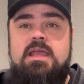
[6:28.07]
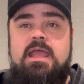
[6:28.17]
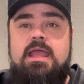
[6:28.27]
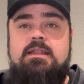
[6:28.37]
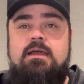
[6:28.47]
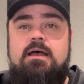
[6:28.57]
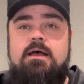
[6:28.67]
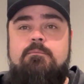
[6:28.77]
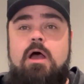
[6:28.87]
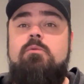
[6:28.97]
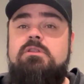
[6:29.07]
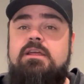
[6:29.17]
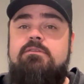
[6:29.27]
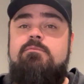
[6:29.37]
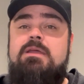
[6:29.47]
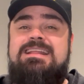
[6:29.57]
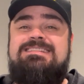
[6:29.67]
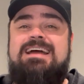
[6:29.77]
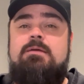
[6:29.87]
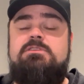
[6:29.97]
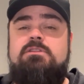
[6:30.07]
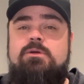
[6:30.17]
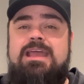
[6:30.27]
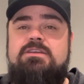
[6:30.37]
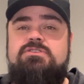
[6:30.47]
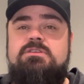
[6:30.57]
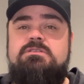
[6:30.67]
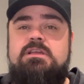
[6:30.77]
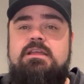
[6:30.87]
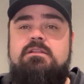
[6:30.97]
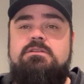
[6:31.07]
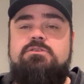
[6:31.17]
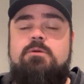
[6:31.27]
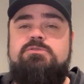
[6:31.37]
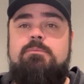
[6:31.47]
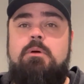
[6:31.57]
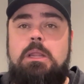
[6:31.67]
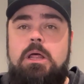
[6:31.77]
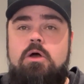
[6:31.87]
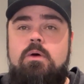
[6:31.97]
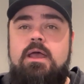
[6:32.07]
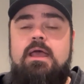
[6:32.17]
And I will leave meeting times and locations in the description below.